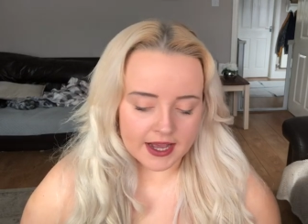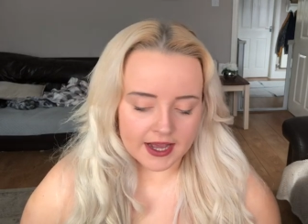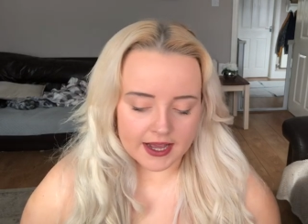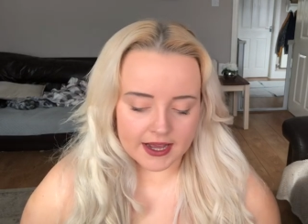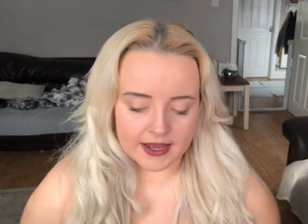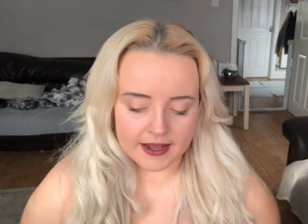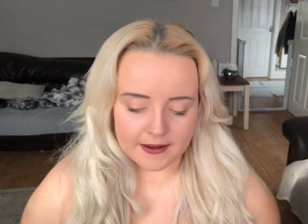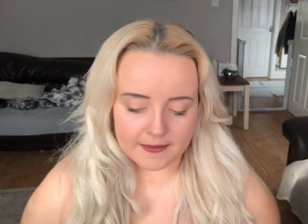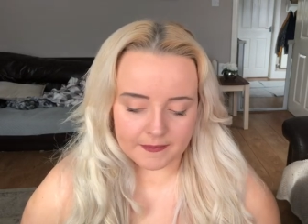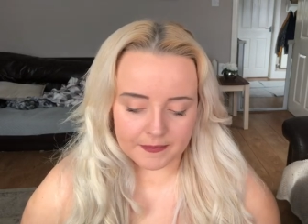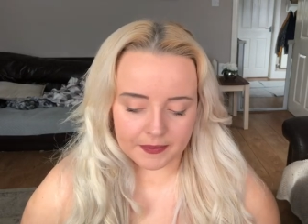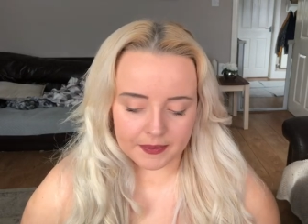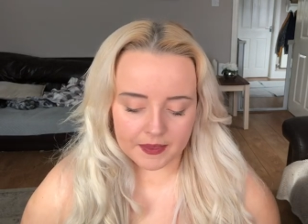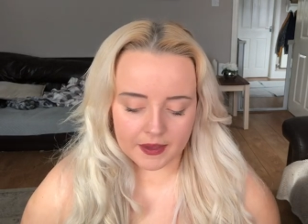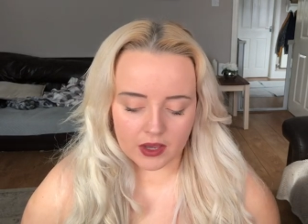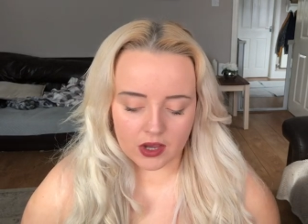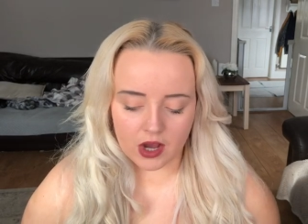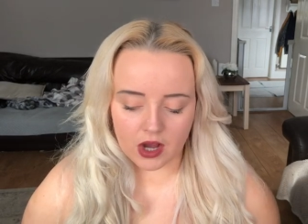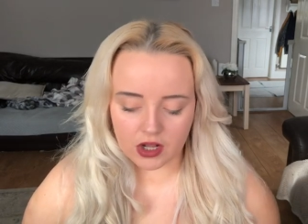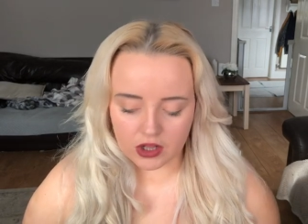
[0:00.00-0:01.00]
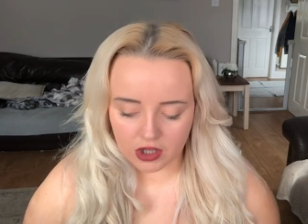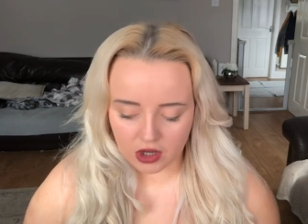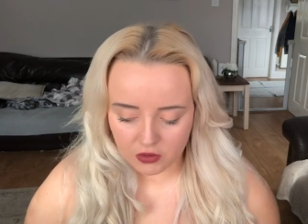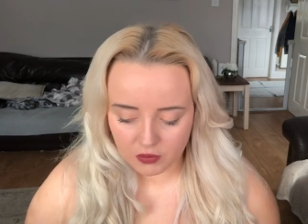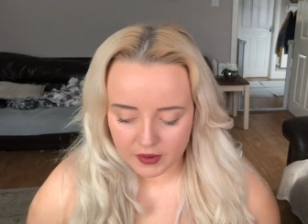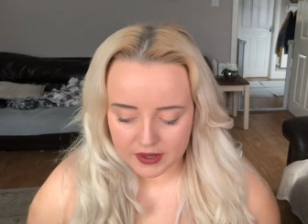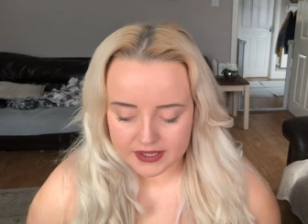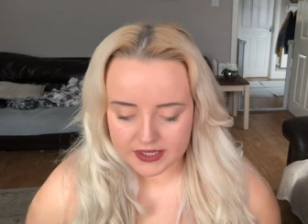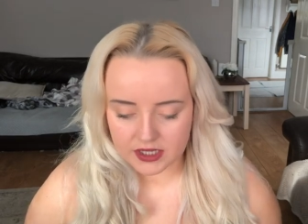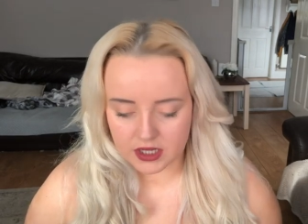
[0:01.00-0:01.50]
Um, got a
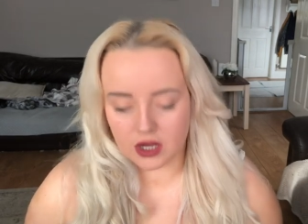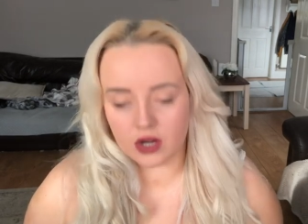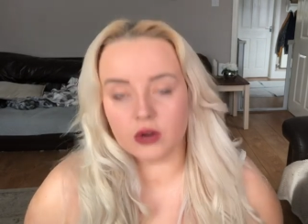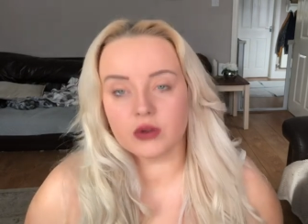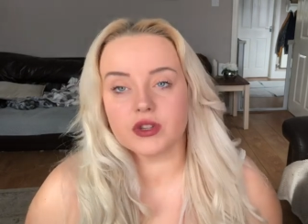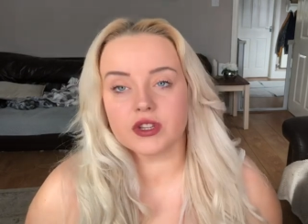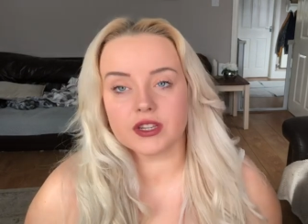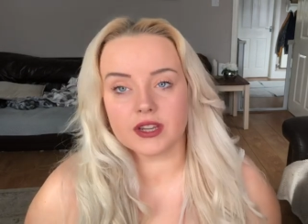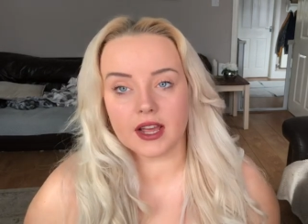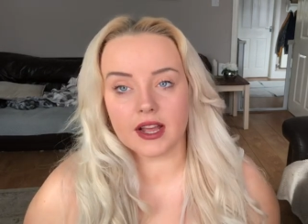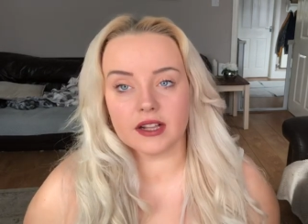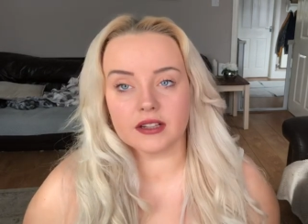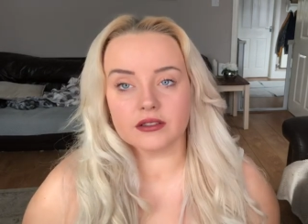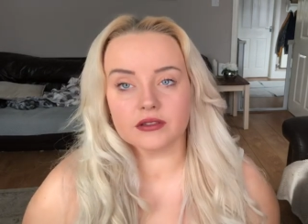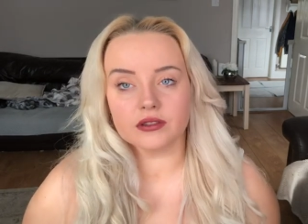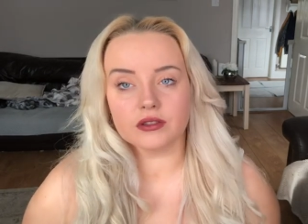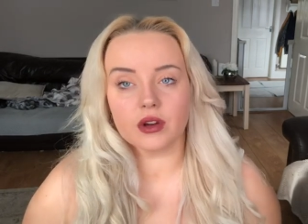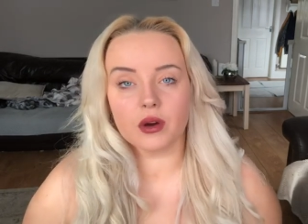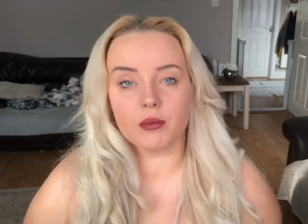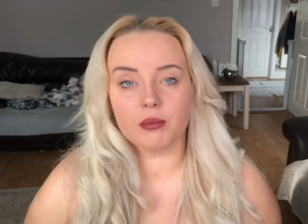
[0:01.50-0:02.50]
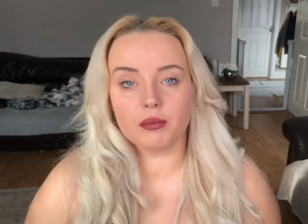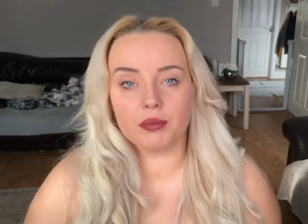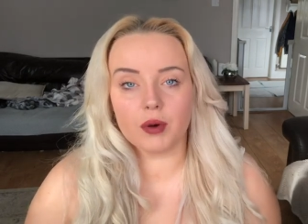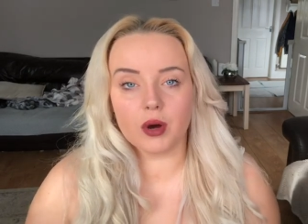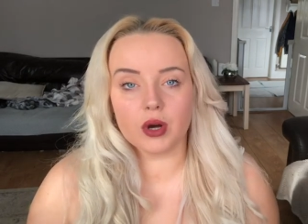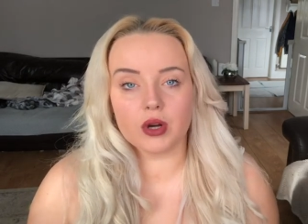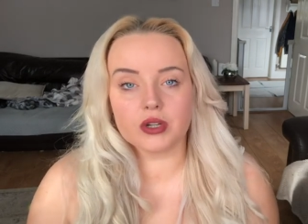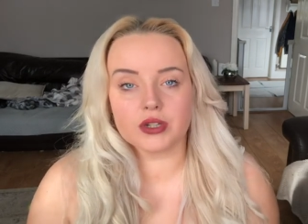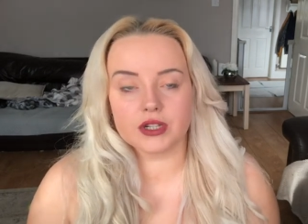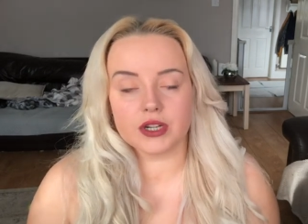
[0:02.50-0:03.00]
long way to go still,
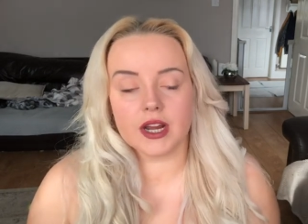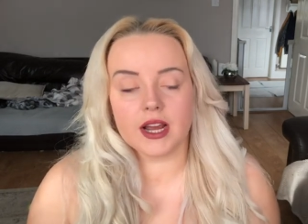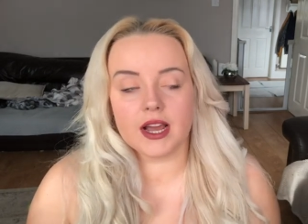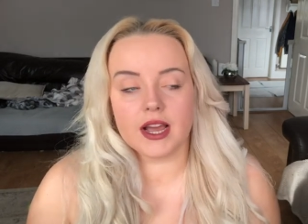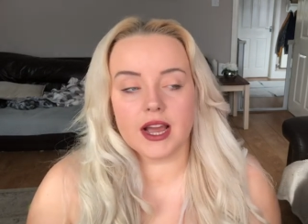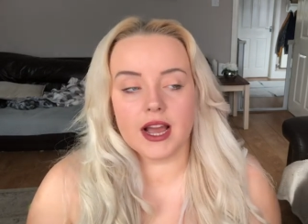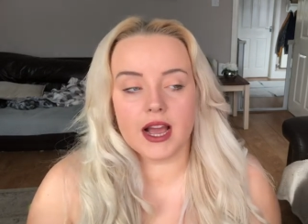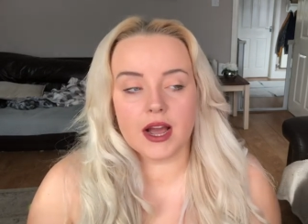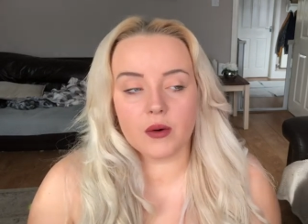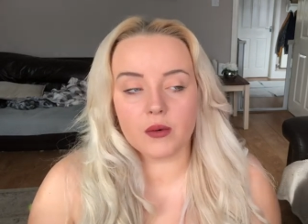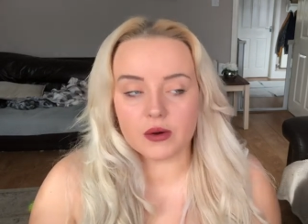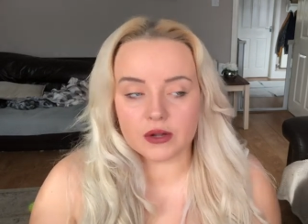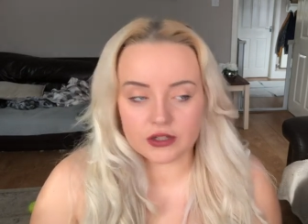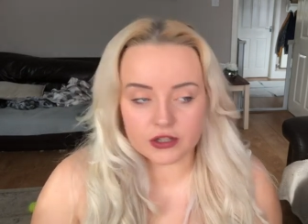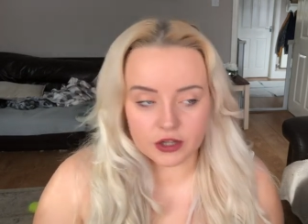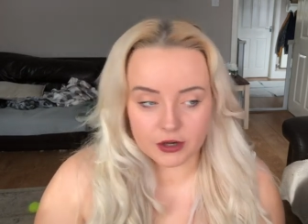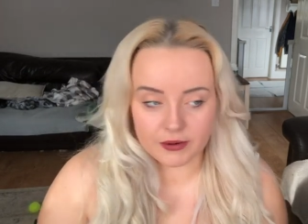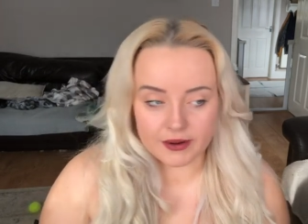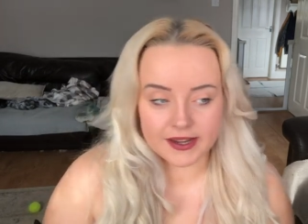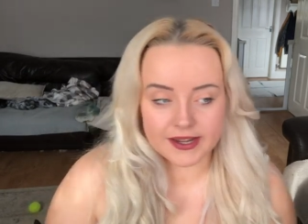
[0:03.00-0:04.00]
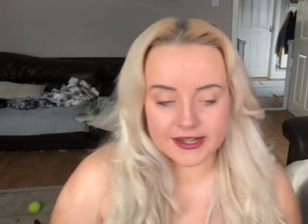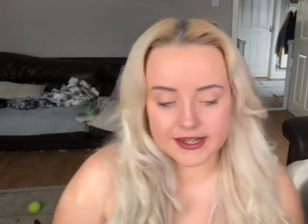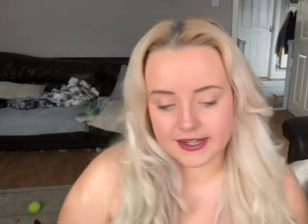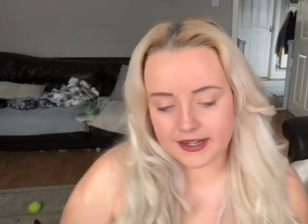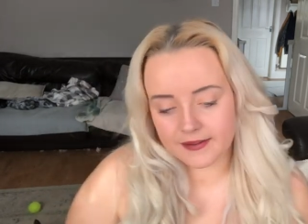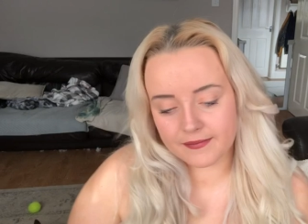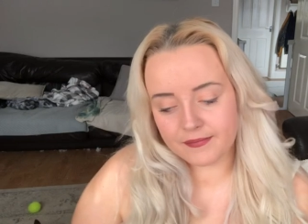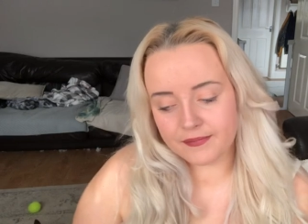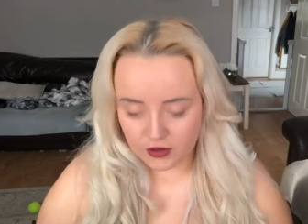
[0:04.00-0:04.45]
but I will do it.